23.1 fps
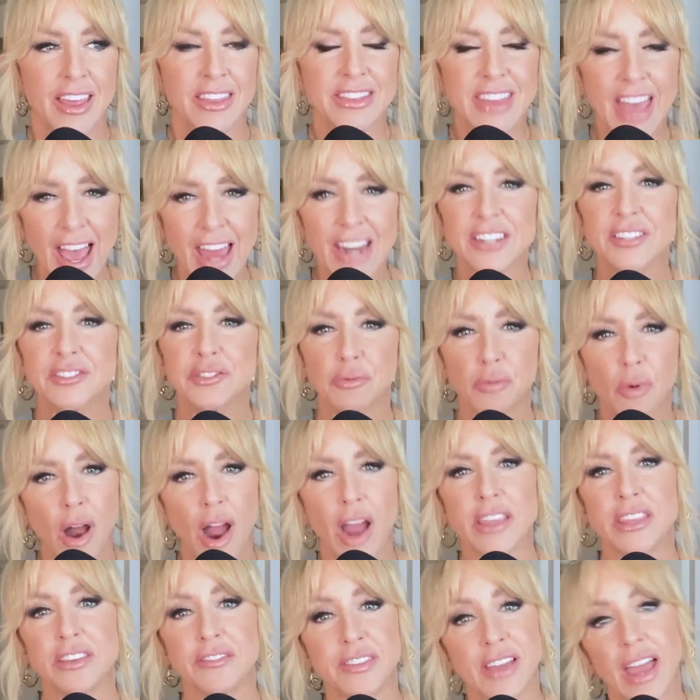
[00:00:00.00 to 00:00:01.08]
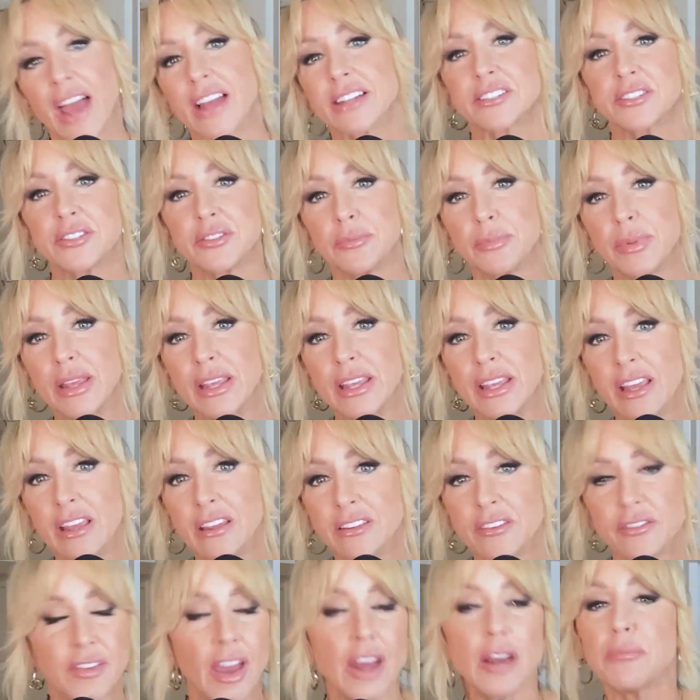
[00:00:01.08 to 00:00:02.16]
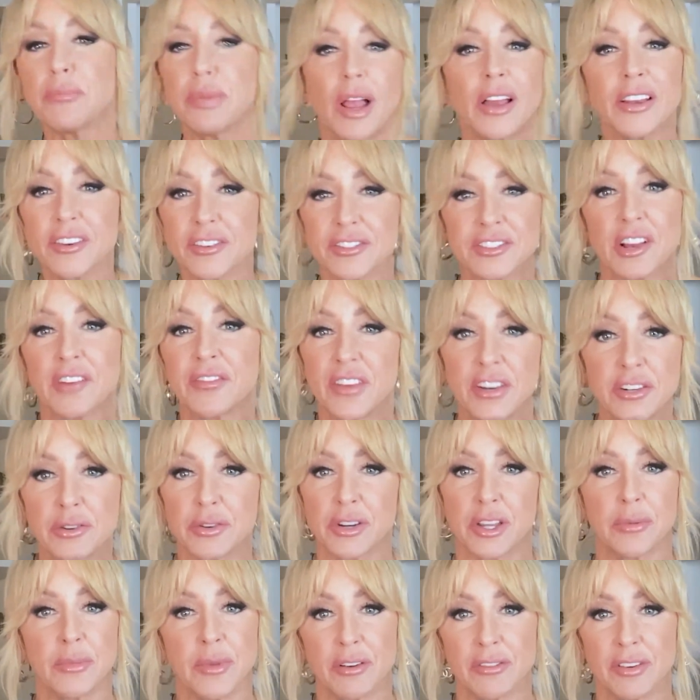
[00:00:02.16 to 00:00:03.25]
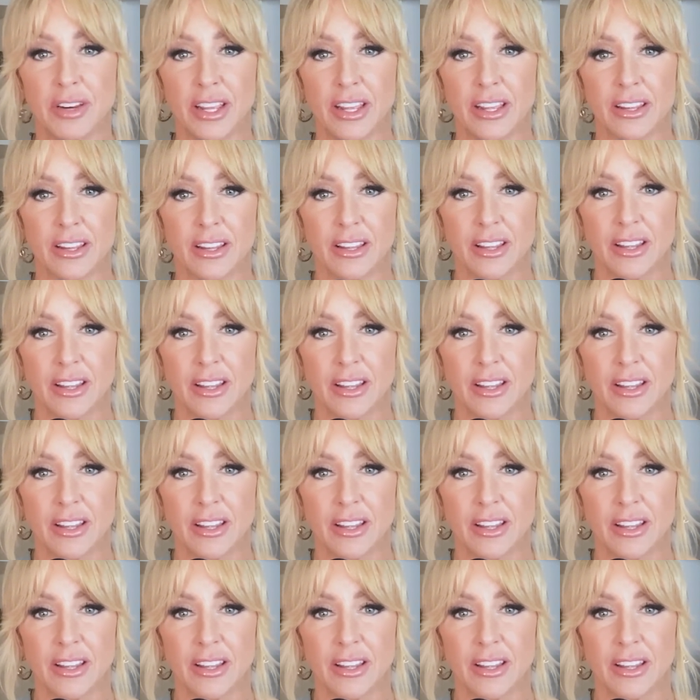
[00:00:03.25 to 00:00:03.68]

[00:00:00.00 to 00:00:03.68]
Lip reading: that is why you've got to be, you've got to plug yourself into a community.